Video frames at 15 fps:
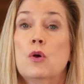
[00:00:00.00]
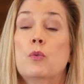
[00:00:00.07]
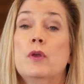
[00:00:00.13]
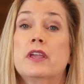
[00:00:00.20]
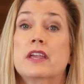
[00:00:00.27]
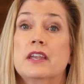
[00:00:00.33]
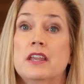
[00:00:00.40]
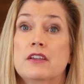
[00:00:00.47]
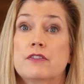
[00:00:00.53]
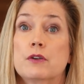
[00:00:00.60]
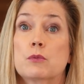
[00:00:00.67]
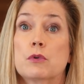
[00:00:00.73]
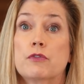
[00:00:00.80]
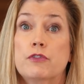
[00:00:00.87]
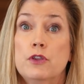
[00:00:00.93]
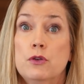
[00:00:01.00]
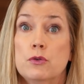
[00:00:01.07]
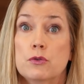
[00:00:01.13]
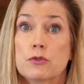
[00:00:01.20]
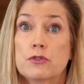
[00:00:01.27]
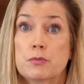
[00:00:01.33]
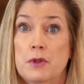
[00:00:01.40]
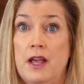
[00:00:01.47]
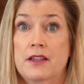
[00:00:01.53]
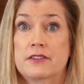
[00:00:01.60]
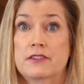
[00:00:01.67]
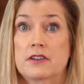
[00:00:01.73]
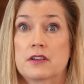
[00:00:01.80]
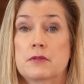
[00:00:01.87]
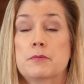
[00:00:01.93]
we can even refuse
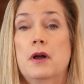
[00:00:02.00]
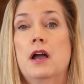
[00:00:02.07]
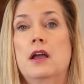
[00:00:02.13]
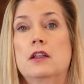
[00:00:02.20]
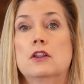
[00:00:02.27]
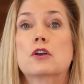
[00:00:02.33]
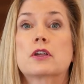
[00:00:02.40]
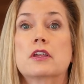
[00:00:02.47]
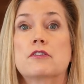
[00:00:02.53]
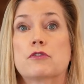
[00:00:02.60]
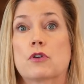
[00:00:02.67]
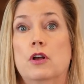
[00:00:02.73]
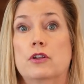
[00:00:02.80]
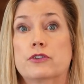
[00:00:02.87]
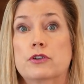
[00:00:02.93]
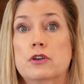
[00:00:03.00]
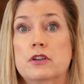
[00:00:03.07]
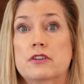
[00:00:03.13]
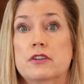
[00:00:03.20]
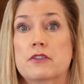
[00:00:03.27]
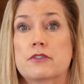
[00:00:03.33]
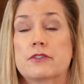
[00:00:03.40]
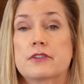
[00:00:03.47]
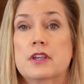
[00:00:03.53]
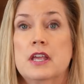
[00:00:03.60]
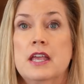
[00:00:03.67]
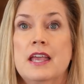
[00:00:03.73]
plastic by looking for alternatives.